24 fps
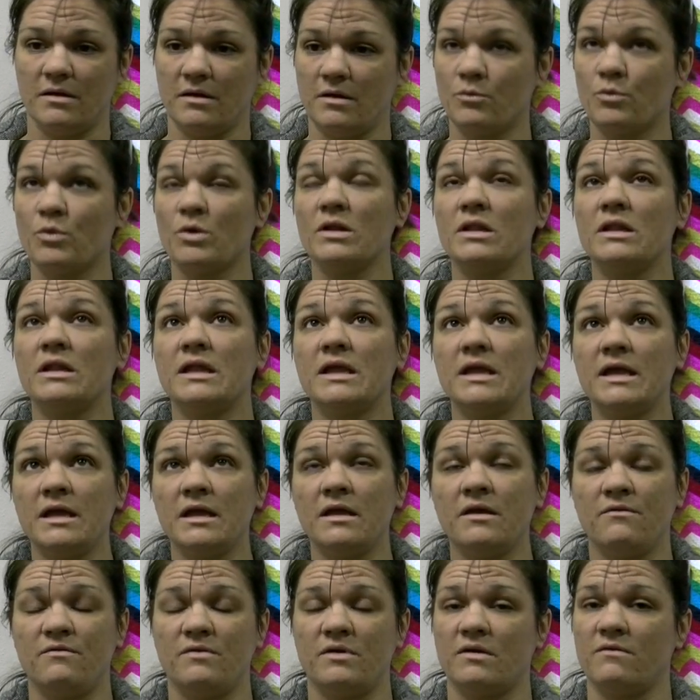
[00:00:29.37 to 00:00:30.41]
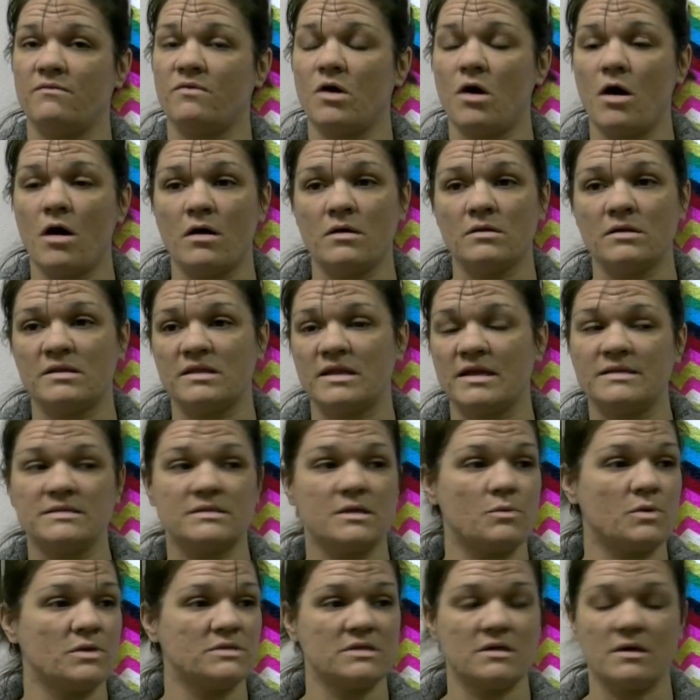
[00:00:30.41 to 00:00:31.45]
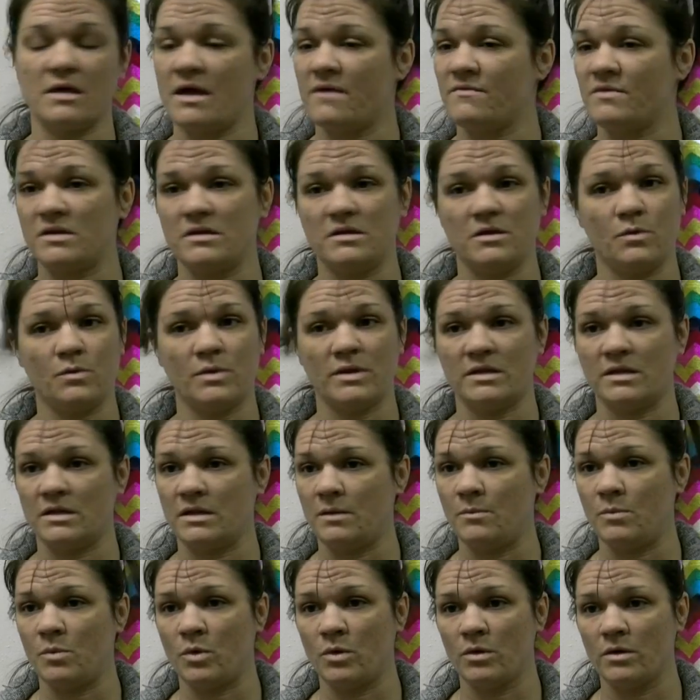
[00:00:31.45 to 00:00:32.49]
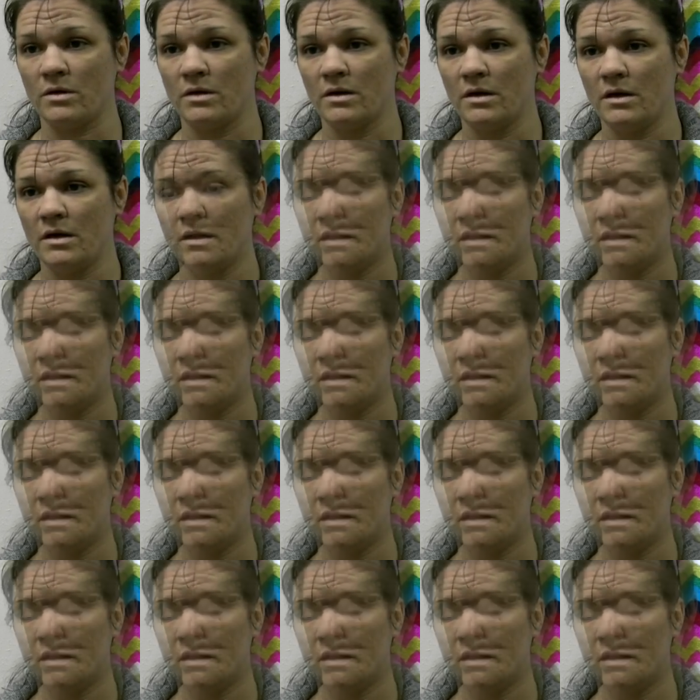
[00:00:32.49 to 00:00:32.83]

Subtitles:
of all the things I wasn't gonna have to deal with anymore.